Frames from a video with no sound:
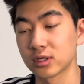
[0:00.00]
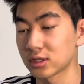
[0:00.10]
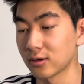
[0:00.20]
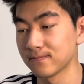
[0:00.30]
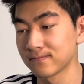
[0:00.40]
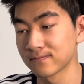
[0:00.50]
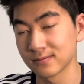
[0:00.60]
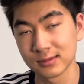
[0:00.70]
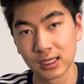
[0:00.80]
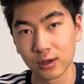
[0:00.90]
So
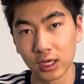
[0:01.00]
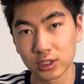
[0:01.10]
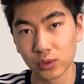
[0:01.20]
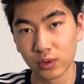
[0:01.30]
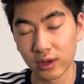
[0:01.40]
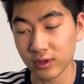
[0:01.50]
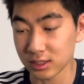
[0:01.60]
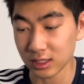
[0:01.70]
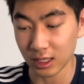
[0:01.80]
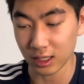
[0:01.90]
that's why we have
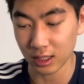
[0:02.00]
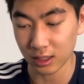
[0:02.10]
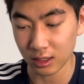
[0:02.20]
this, and